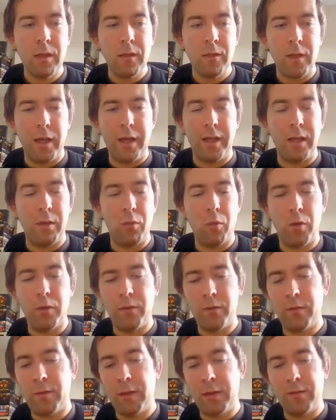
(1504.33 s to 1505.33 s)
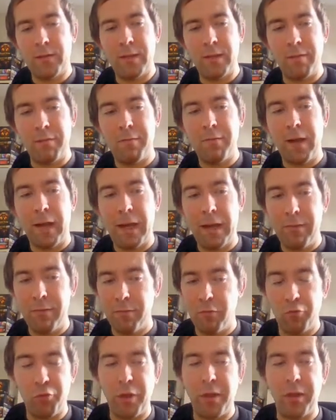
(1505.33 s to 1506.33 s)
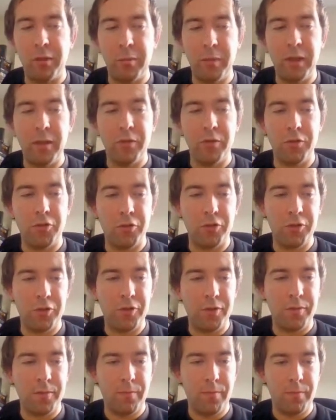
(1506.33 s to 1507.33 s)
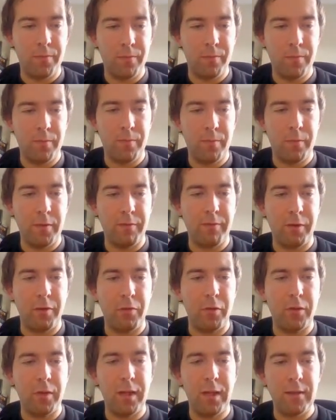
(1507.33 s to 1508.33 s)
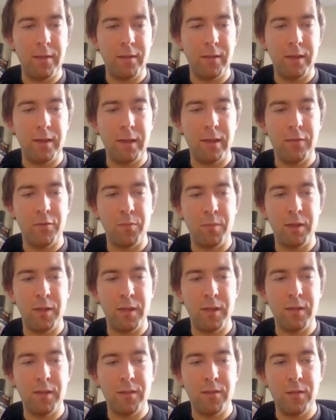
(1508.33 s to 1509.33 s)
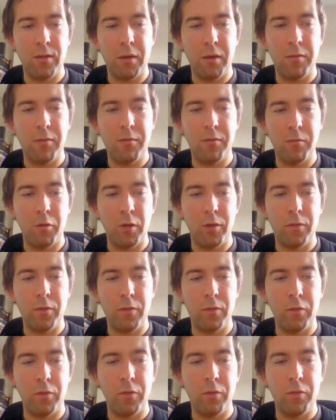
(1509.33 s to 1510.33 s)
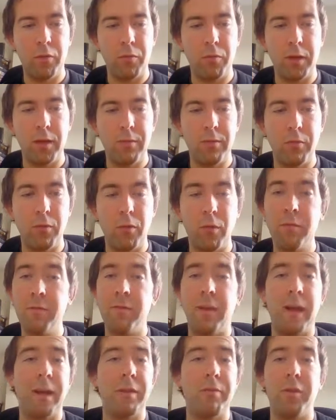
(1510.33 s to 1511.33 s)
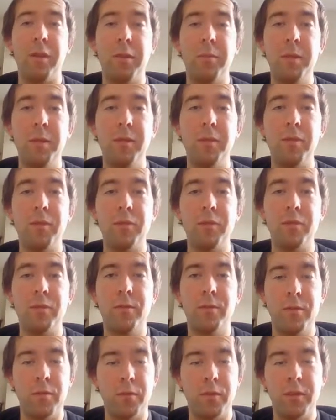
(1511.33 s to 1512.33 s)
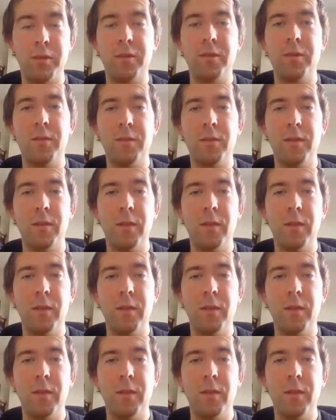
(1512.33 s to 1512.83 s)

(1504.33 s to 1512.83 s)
and I want, let's say, 5 random integers. If I run that, it gives me a list of 1, 2, 3, 4, 5 random integers. So this is